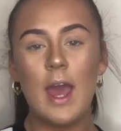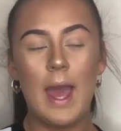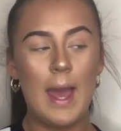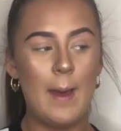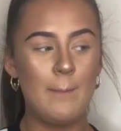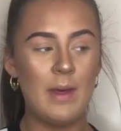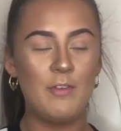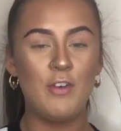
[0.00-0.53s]

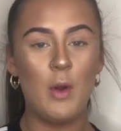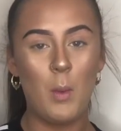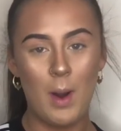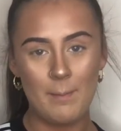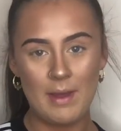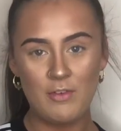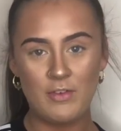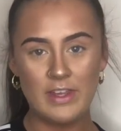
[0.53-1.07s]
If I
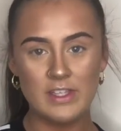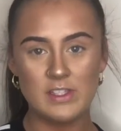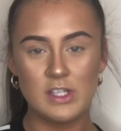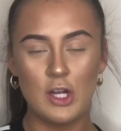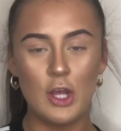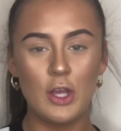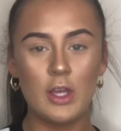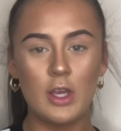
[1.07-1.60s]
want my face
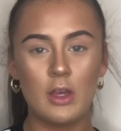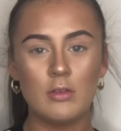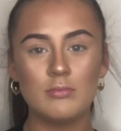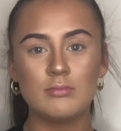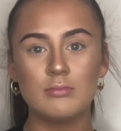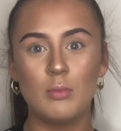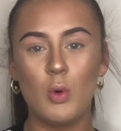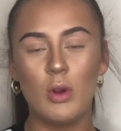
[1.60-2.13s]
to look
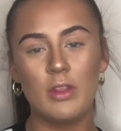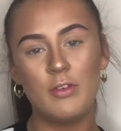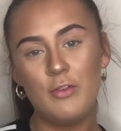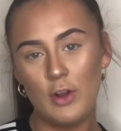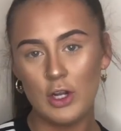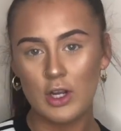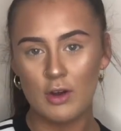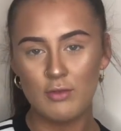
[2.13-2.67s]
more on the
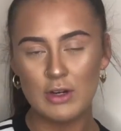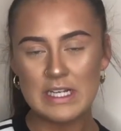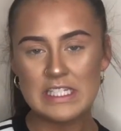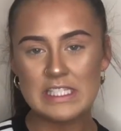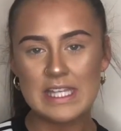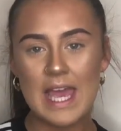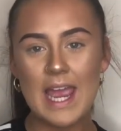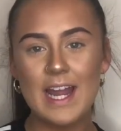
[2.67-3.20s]
full
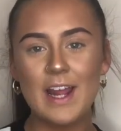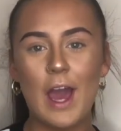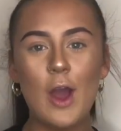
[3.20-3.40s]
coverage side.